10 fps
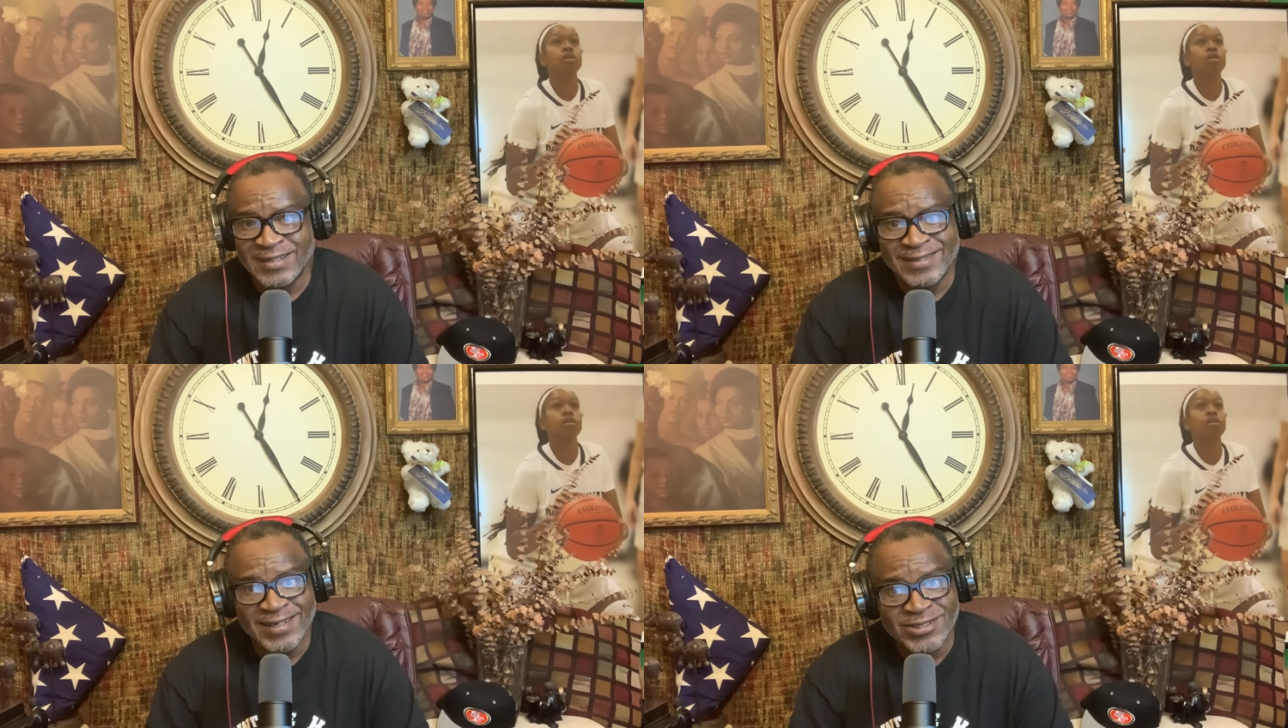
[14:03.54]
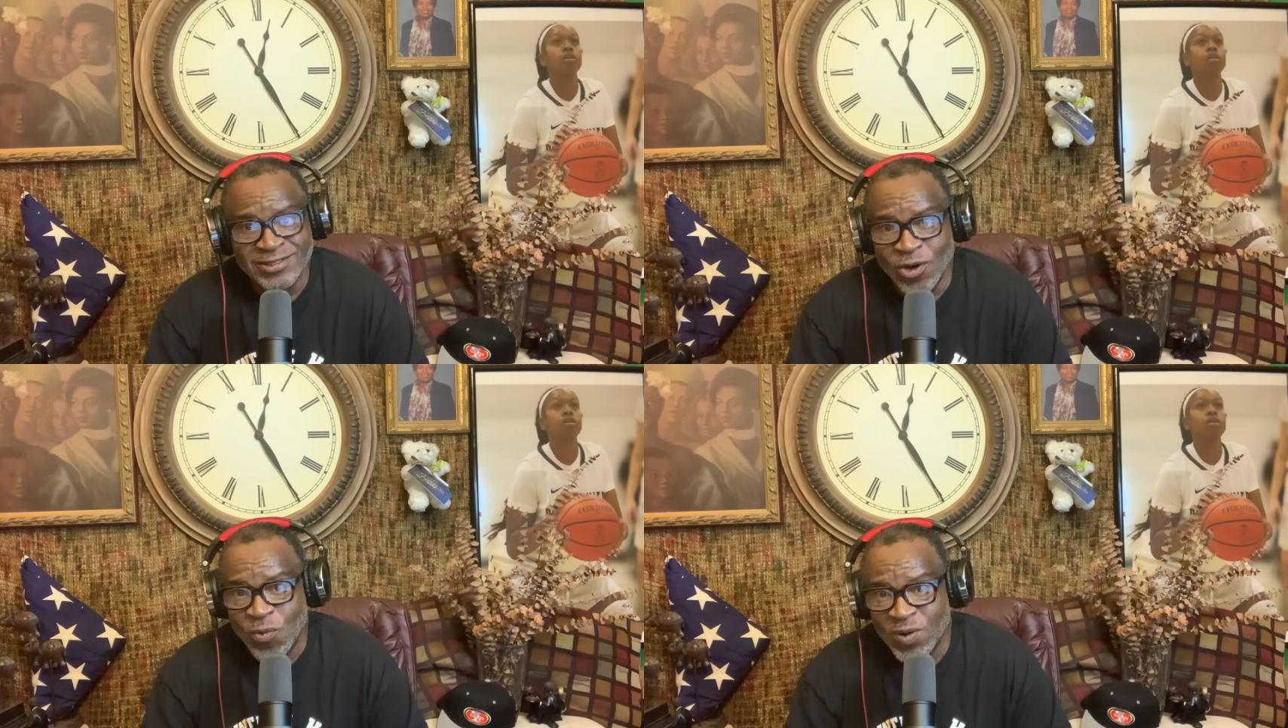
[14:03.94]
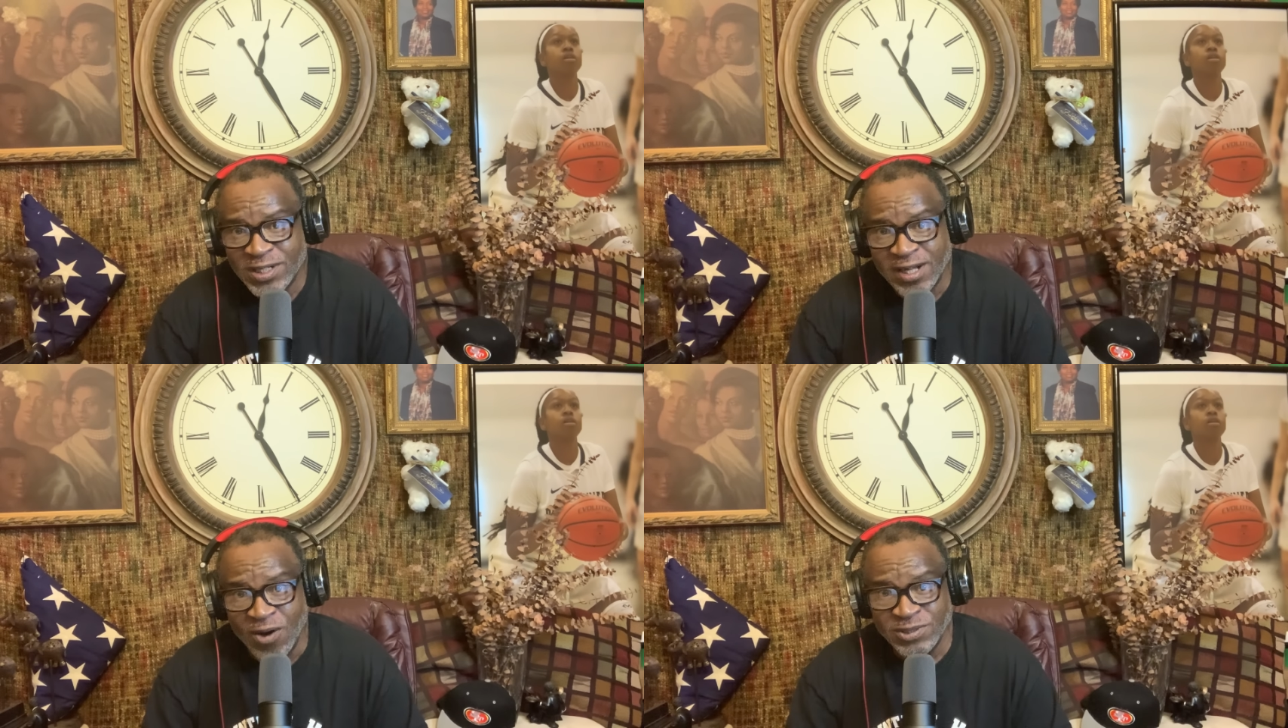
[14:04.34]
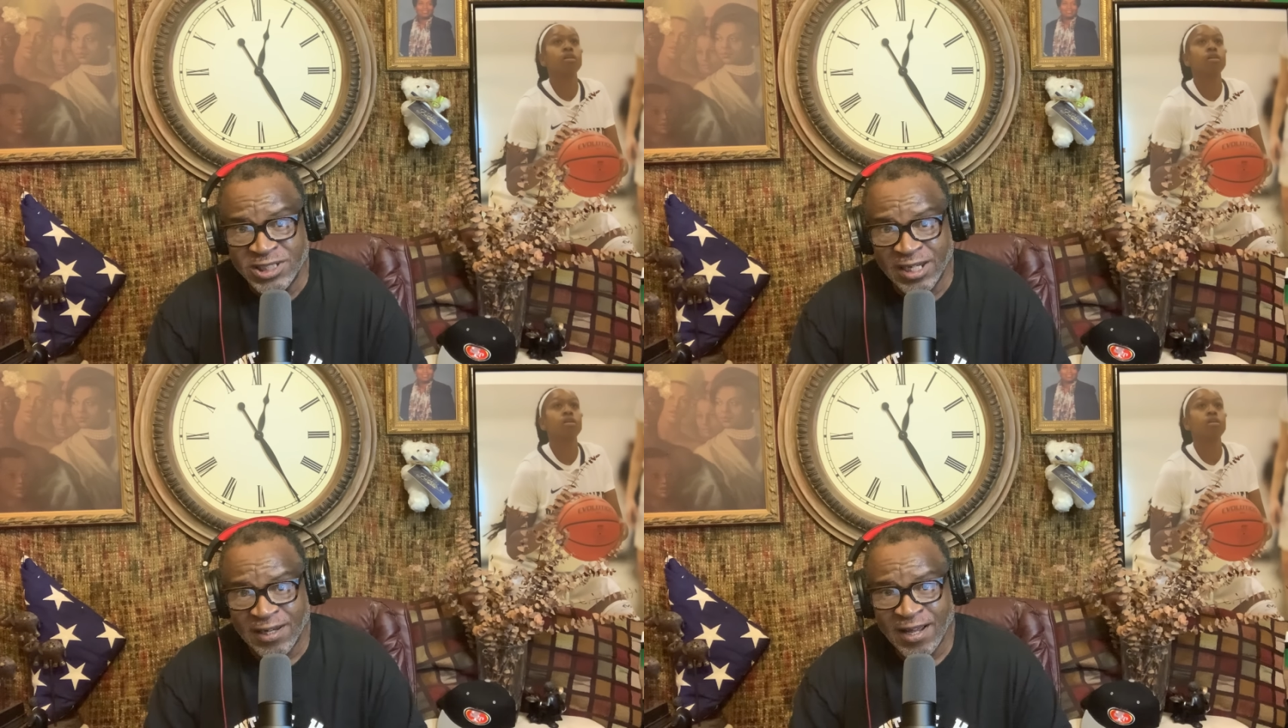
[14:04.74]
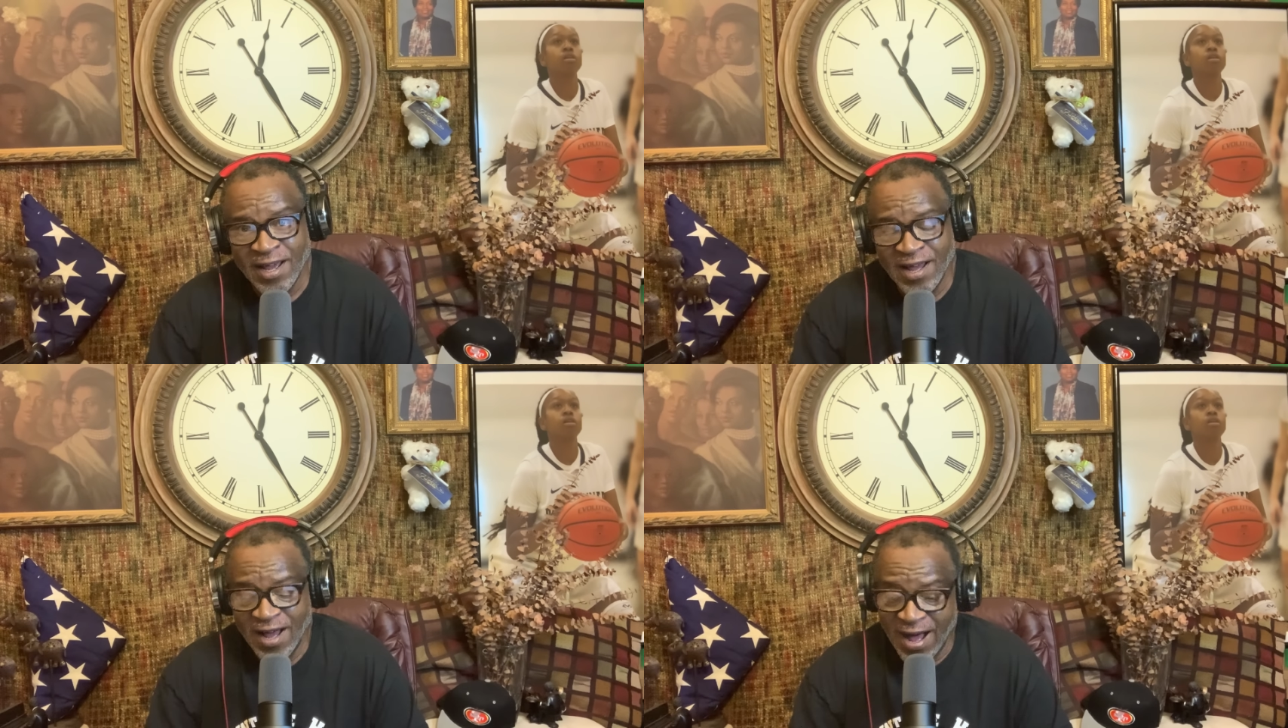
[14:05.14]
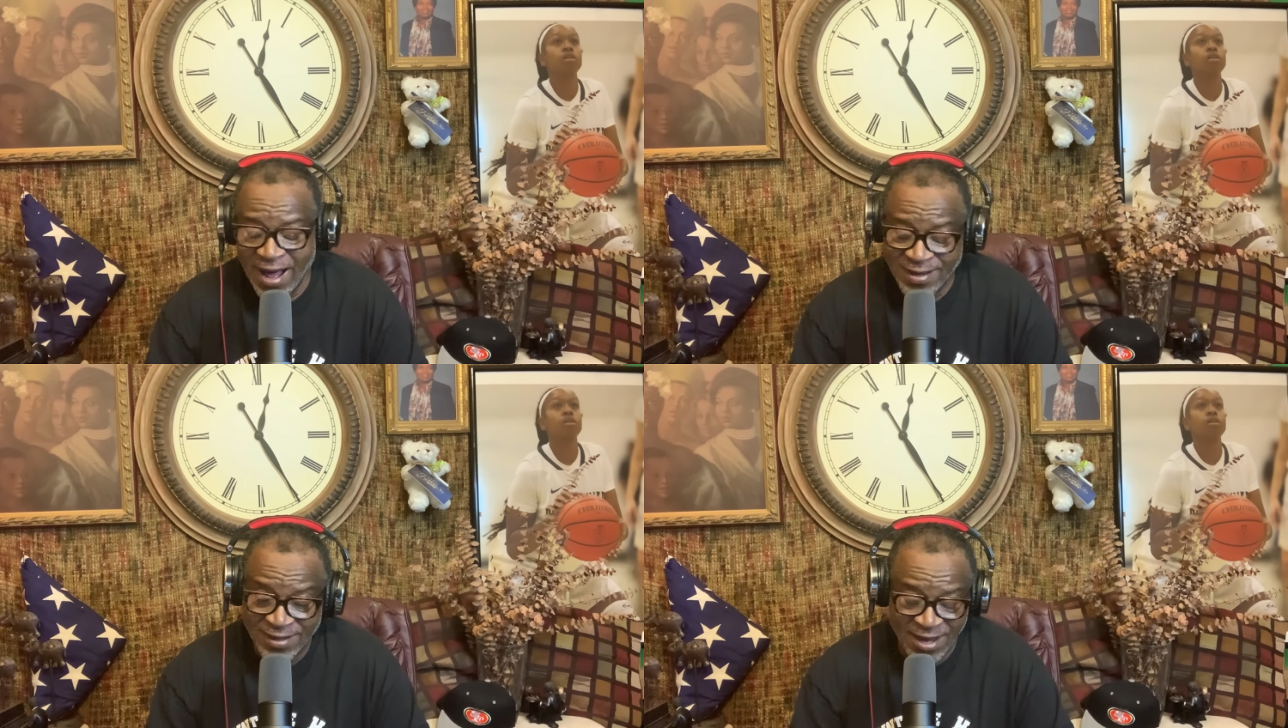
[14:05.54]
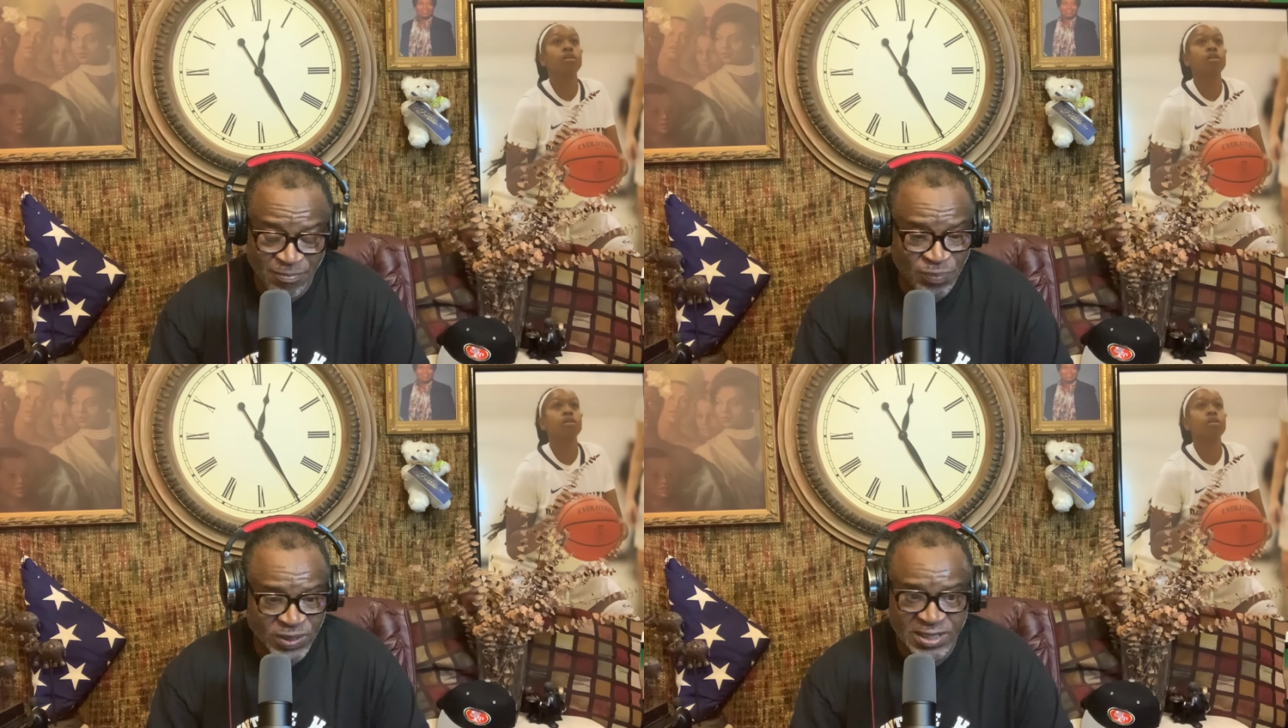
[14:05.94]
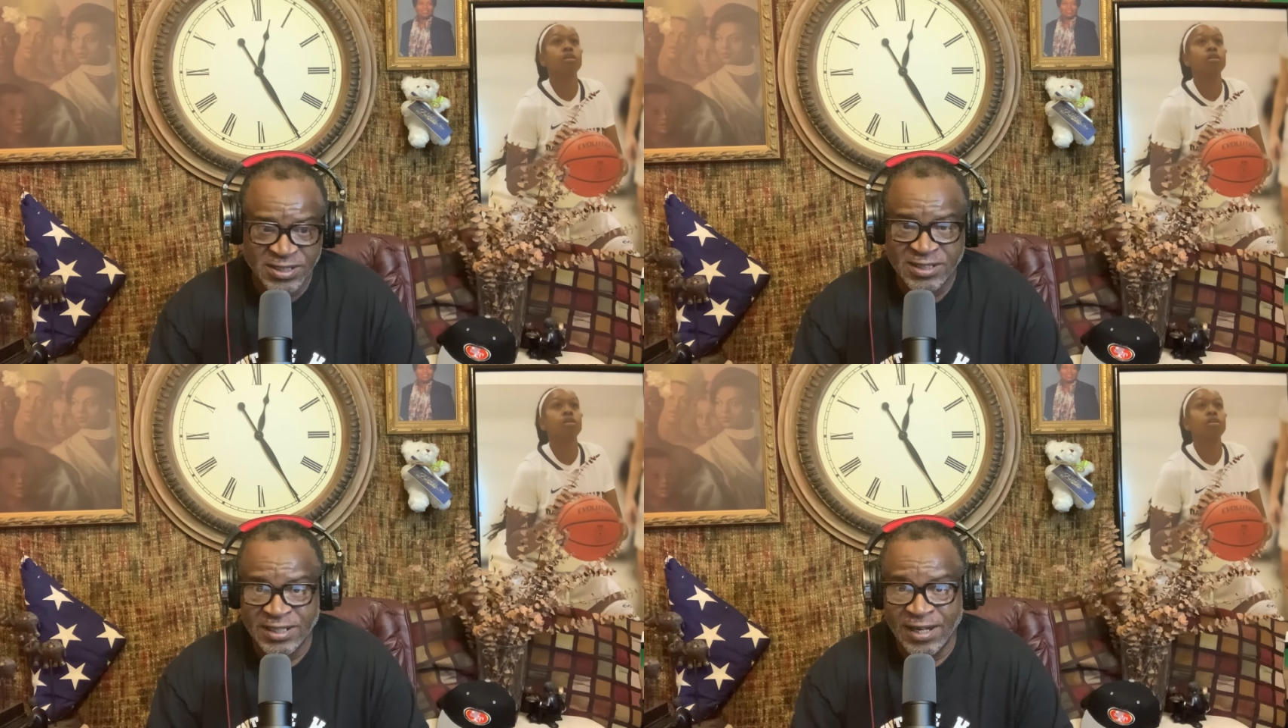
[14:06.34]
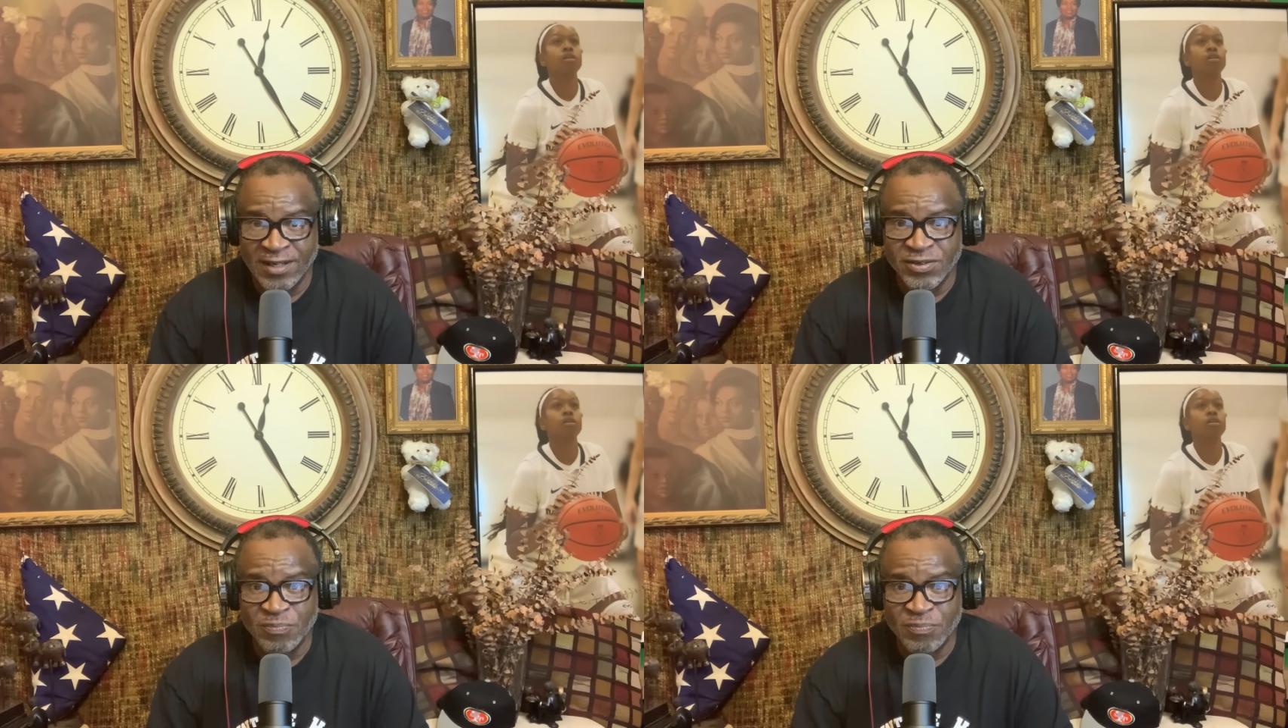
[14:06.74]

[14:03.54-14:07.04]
there's no one coaching. I can't put this together,